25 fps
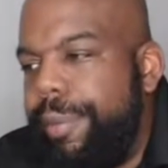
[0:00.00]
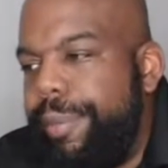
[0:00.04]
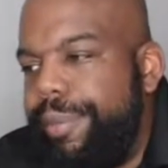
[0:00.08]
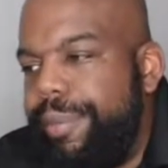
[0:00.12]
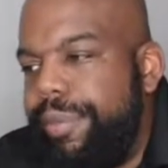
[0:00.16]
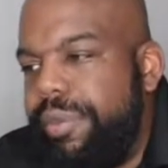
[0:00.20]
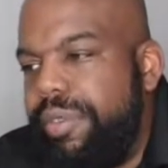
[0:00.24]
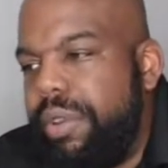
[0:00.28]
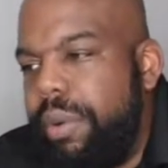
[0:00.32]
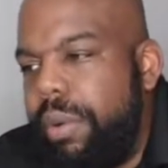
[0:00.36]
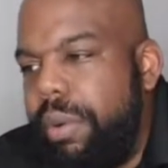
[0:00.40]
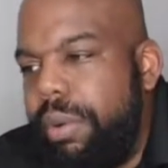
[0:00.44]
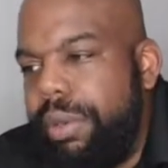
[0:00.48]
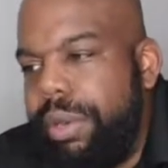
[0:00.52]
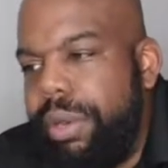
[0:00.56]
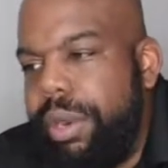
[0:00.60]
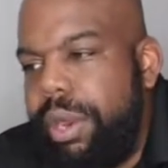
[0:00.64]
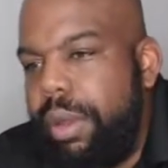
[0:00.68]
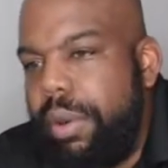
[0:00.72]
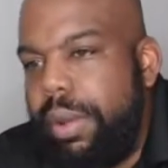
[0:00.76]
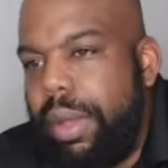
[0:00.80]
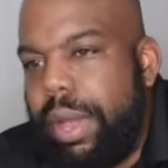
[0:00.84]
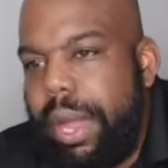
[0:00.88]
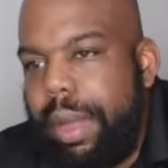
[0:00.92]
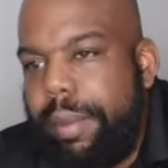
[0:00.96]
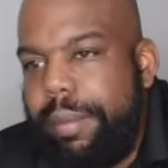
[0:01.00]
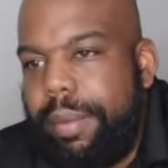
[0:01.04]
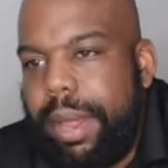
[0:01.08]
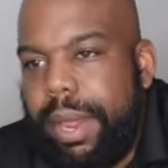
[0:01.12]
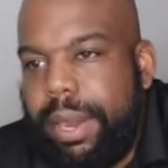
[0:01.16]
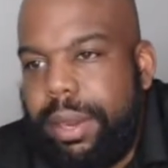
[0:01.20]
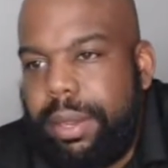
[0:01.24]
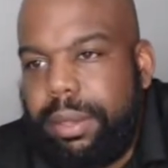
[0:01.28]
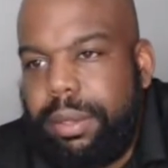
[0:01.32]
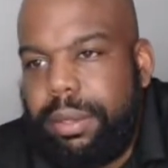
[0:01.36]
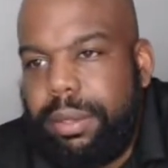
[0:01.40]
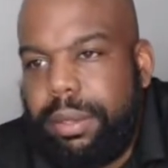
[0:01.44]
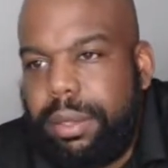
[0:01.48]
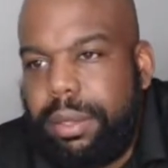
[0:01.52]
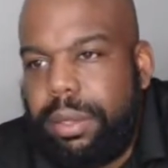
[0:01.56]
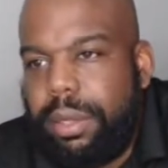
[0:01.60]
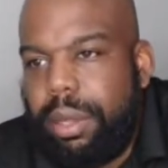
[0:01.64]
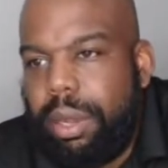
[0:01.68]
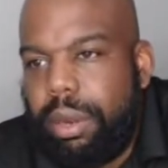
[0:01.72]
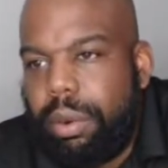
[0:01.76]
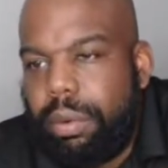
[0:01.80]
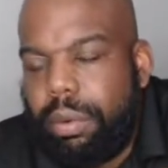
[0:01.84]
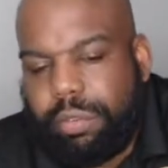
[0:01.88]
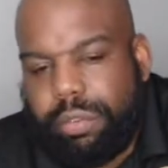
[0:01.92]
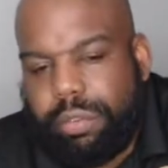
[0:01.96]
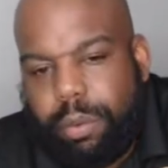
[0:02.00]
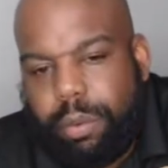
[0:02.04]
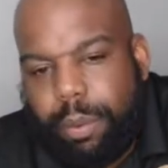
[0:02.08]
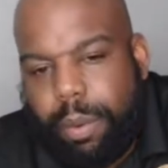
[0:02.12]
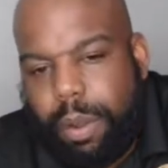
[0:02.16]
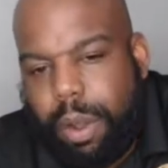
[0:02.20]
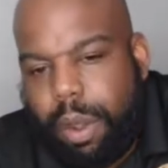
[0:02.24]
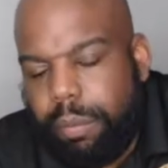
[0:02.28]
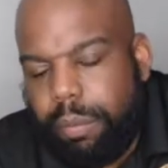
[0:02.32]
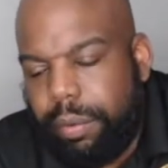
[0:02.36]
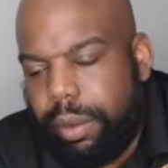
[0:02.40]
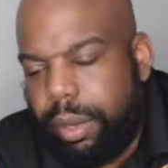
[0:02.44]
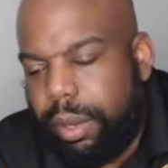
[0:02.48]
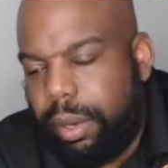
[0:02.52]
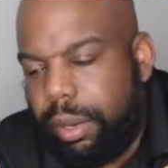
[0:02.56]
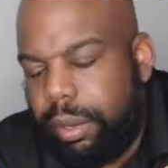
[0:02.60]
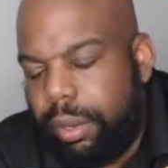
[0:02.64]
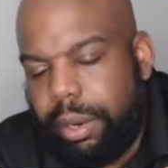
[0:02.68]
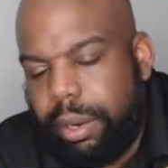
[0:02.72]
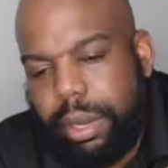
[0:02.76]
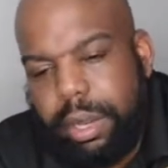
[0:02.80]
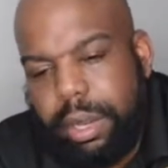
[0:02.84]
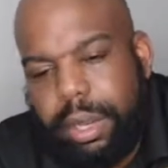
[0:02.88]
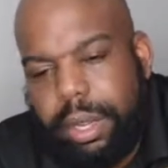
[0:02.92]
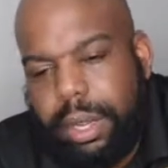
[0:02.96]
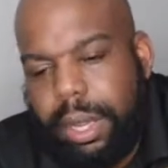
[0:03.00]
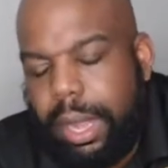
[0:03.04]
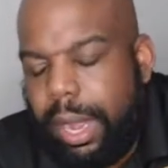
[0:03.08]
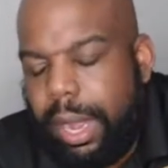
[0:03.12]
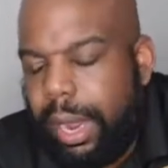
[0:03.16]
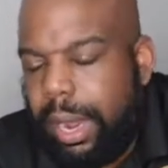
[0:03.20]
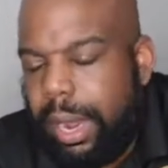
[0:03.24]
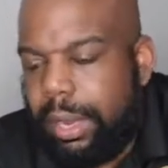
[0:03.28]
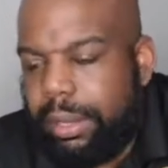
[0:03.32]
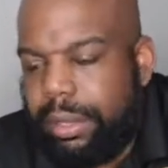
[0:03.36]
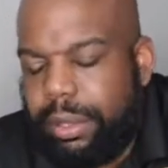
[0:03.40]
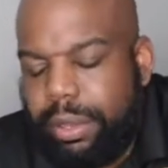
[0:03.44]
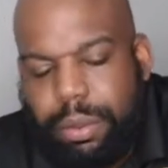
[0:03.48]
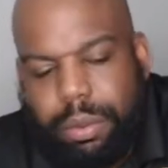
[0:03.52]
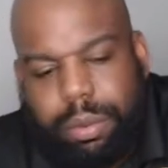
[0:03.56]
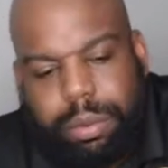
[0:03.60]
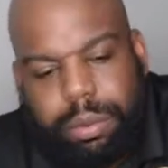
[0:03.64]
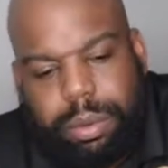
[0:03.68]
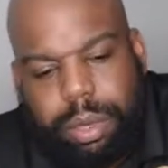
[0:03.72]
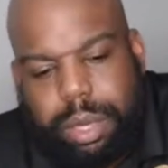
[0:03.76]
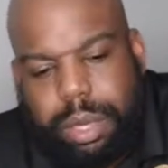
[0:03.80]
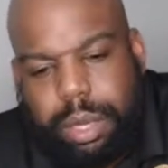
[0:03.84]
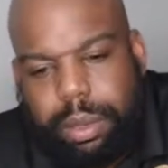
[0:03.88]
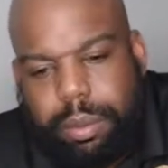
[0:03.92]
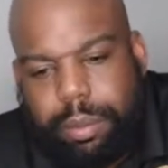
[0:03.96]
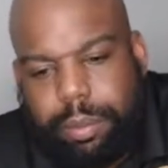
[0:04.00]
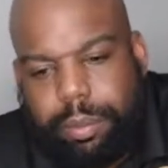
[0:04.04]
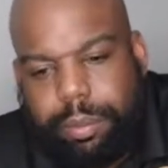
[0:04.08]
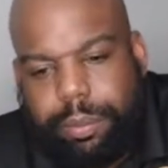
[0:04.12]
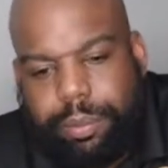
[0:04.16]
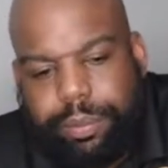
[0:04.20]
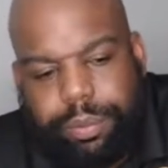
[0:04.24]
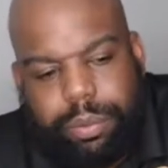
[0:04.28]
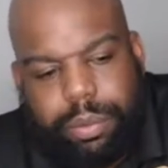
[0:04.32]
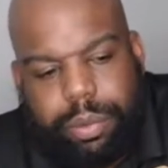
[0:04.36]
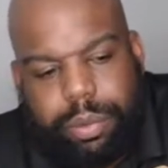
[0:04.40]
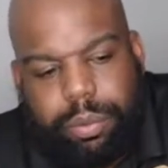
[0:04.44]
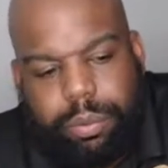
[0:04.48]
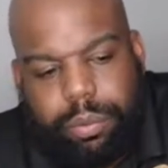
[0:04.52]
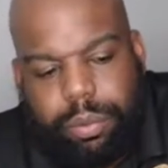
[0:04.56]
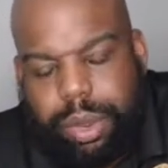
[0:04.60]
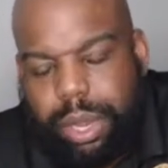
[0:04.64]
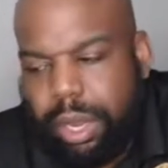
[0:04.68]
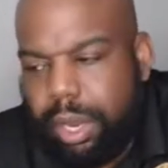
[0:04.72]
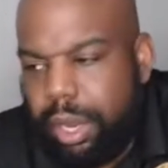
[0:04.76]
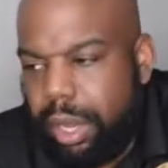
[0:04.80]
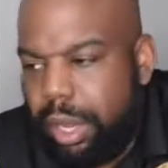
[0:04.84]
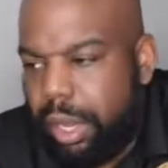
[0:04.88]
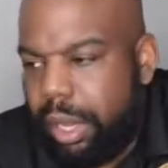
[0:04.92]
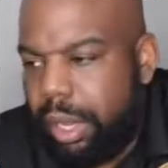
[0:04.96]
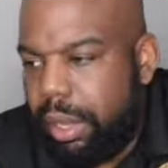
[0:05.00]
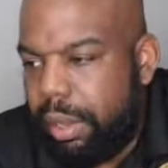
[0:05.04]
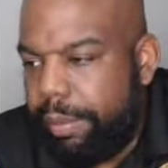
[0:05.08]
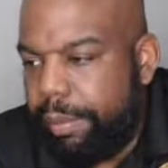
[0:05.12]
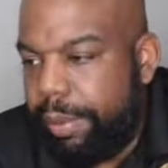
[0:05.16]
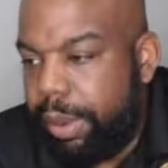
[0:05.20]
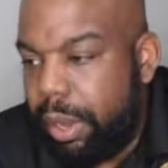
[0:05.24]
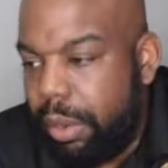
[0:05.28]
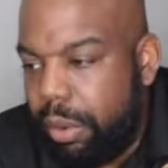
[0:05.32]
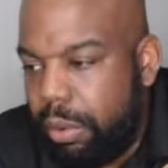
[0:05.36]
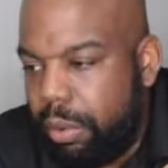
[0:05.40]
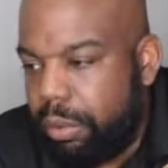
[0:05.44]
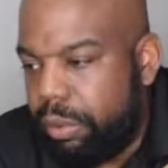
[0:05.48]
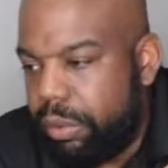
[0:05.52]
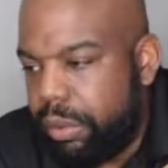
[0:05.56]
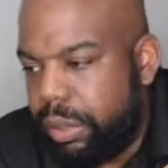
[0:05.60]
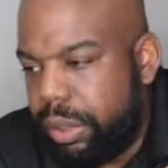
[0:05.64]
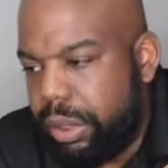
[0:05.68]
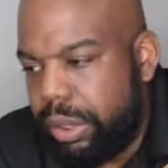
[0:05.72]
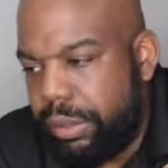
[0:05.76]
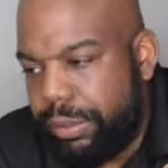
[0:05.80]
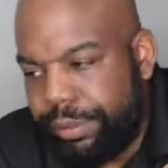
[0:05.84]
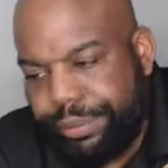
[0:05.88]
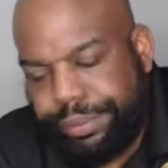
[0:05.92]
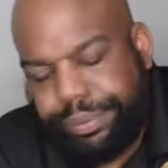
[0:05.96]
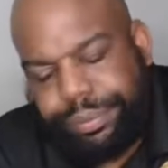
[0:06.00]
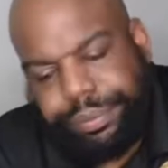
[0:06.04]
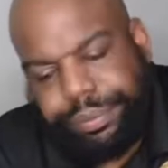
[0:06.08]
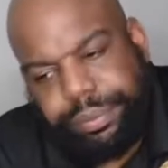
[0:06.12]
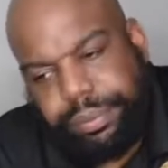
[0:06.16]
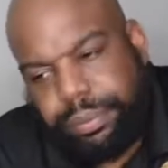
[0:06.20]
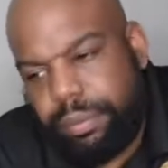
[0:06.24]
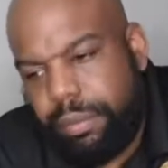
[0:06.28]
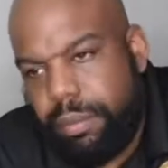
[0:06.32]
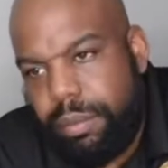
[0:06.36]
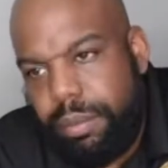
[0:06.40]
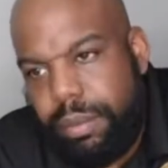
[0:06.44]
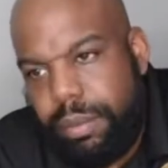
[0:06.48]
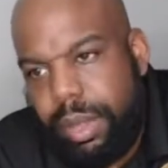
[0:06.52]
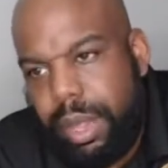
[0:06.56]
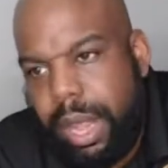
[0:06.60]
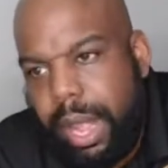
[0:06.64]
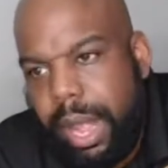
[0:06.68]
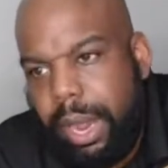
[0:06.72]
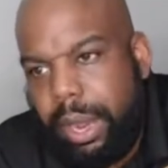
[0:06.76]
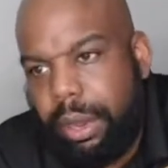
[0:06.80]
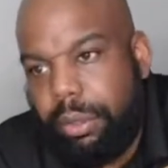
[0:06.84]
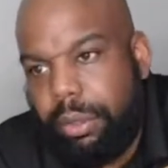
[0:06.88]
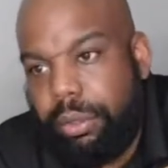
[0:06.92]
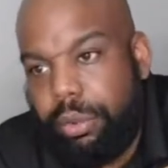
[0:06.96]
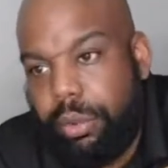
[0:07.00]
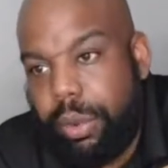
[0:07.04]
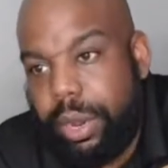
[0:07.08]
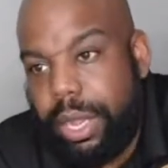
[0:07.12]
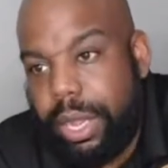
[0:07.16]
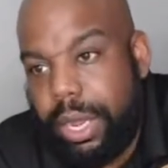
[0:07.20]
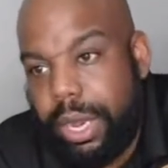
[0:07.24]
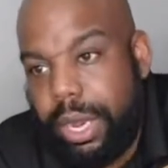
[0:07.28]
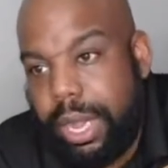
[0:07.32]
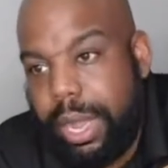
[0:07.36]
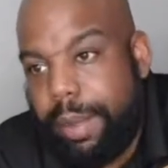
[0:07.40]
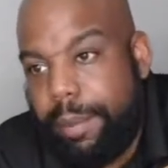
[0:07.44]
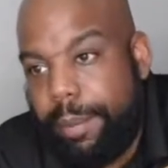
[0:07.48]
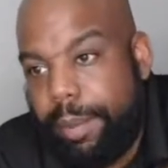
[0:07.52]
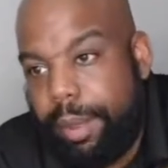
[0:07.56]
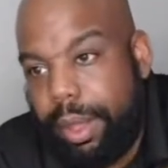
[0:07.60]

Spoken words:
So, I'm not a crystal ball reader. I don't read Bones. I don't do any of that.